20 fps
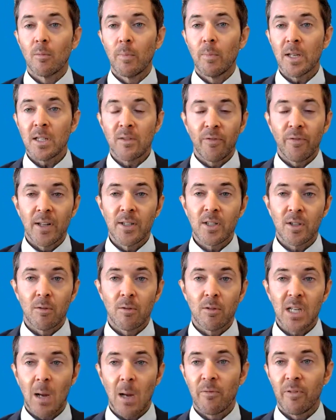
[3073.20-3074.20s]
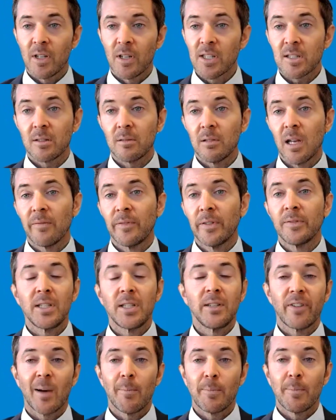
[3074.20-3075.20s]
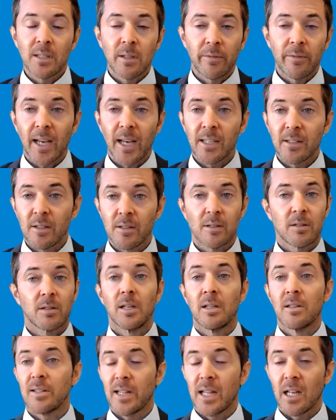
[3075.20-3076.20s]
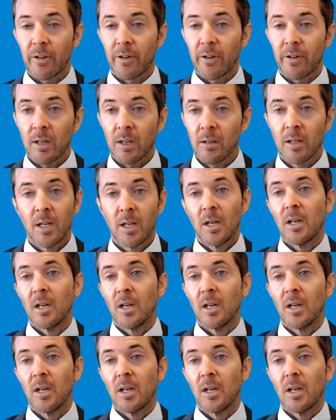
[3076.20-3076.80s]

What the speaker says: pension funds and retirement funds still have 55% of their assets in South Africa,